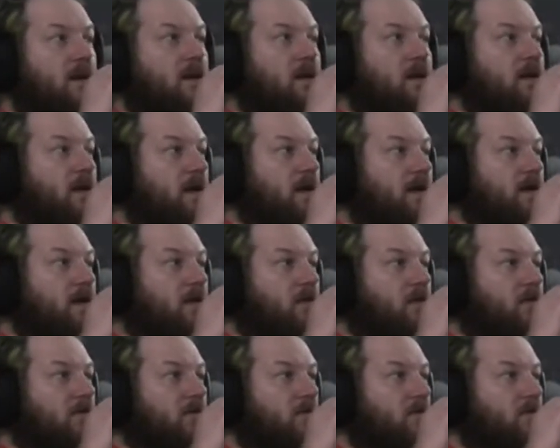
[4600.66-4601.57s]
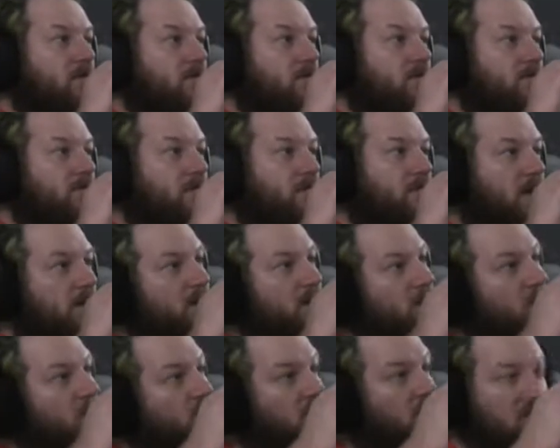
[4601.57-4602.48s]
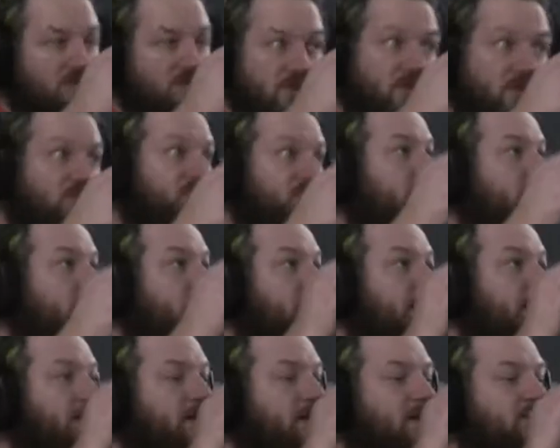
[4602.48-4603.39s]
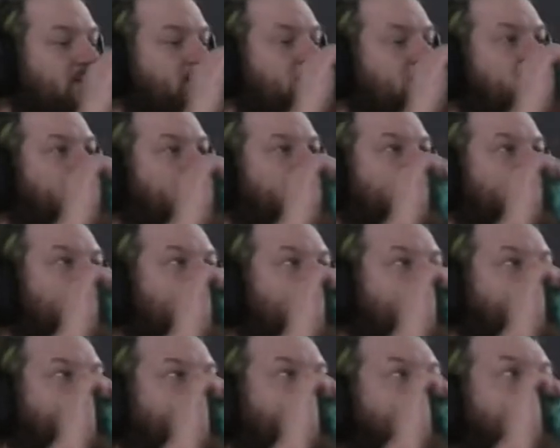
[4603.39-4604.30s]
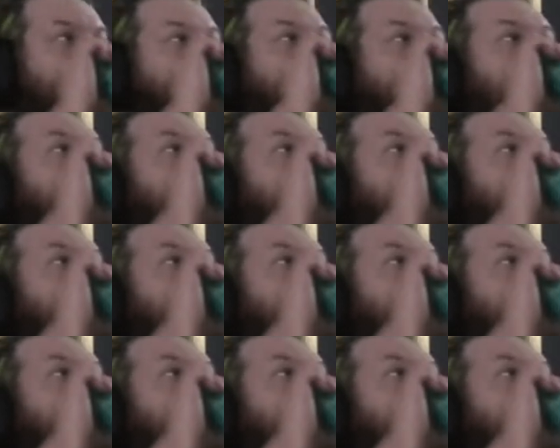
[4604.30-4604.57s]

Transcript: And now Falcon and Winter Soldier's coming out next week.